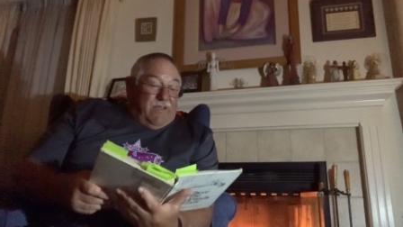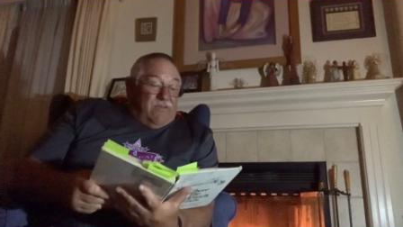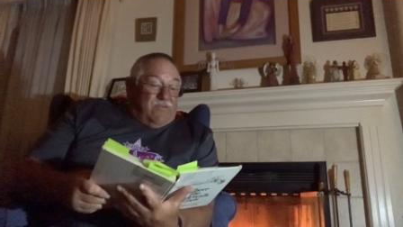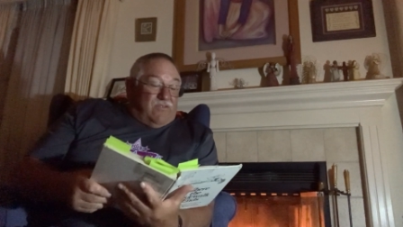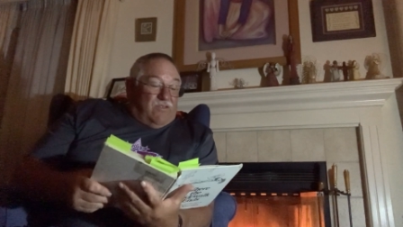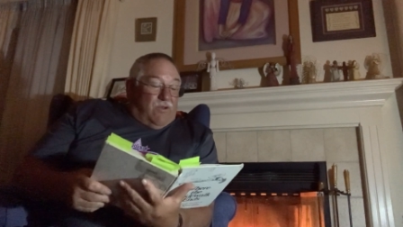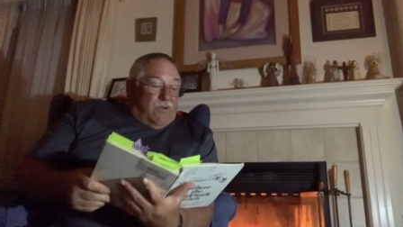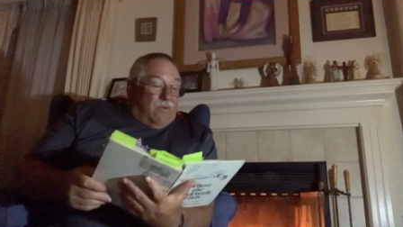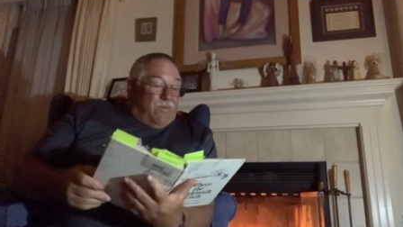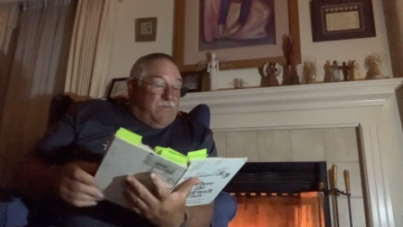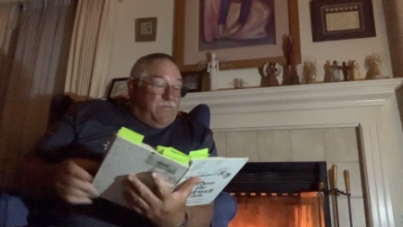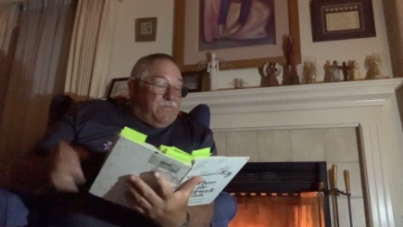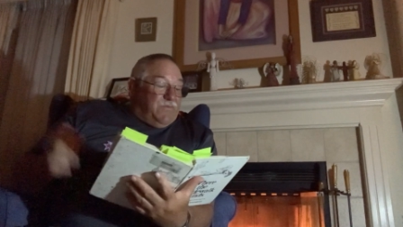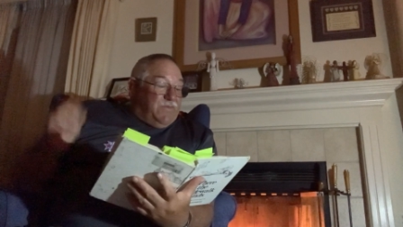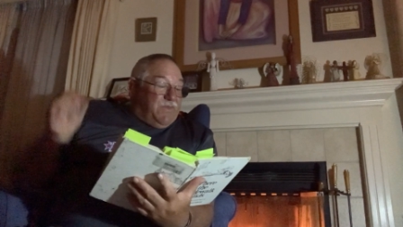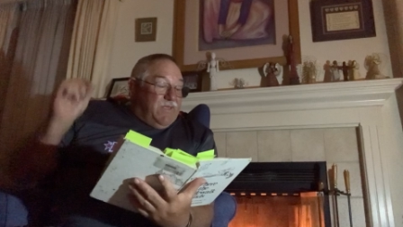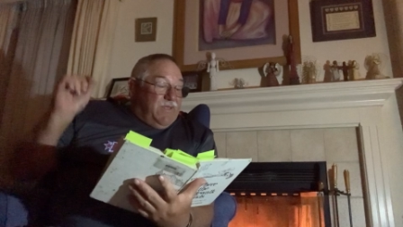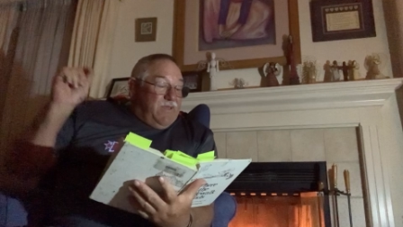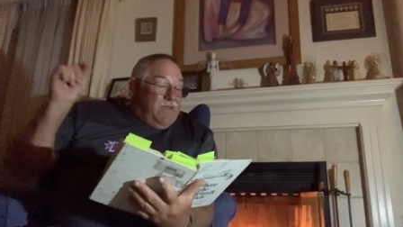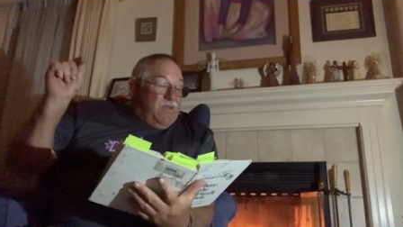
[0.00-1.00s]
So
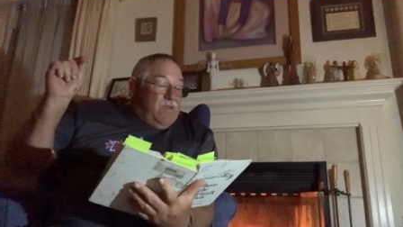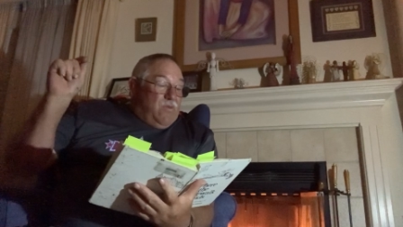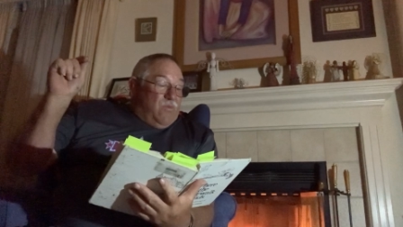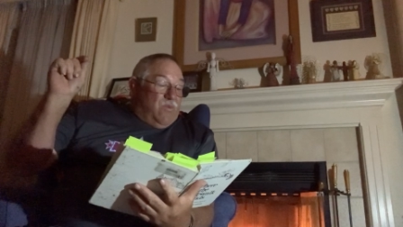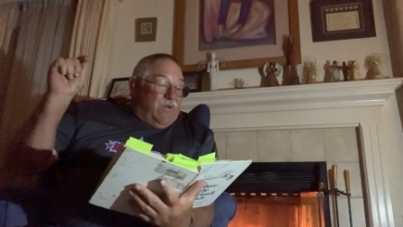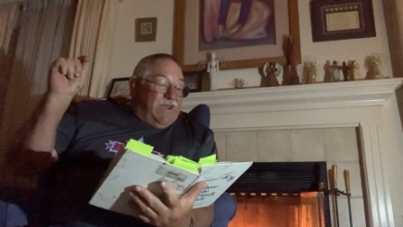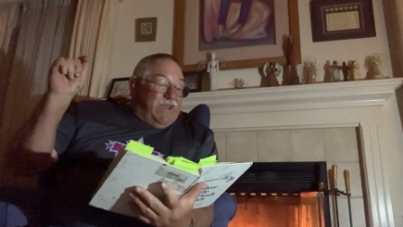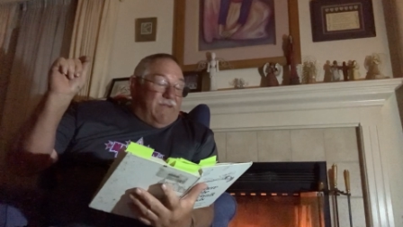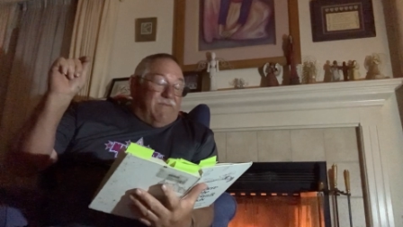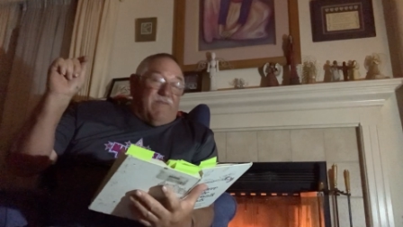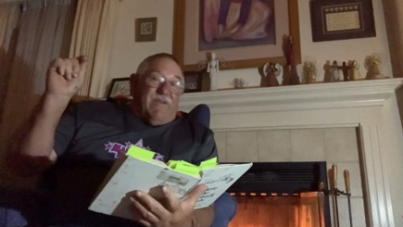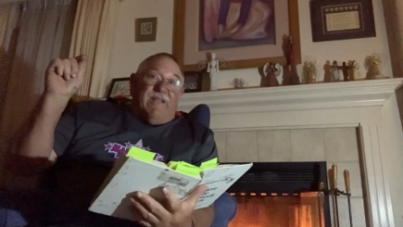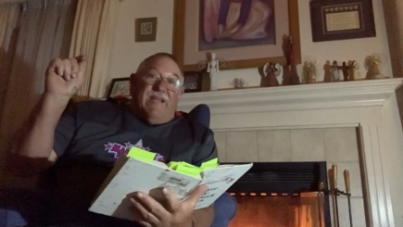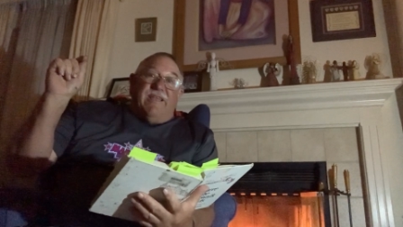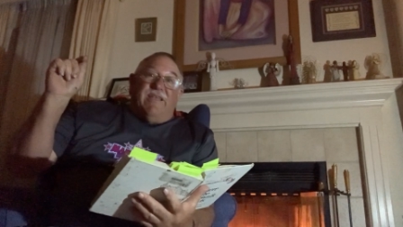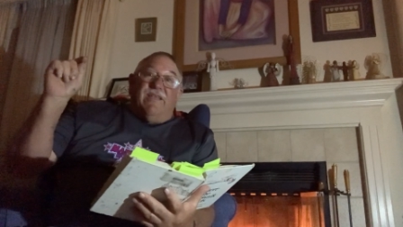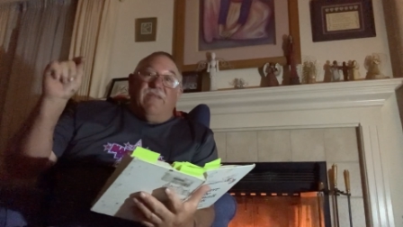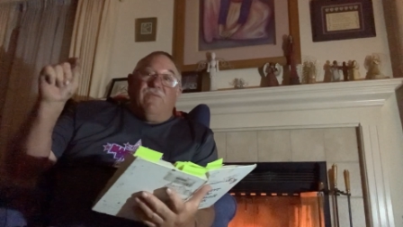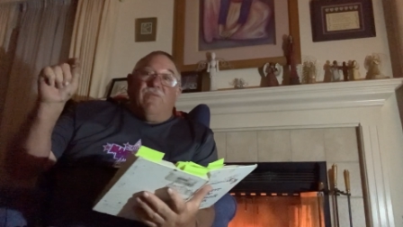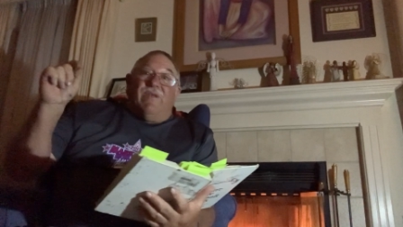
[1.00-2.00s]
whenever I,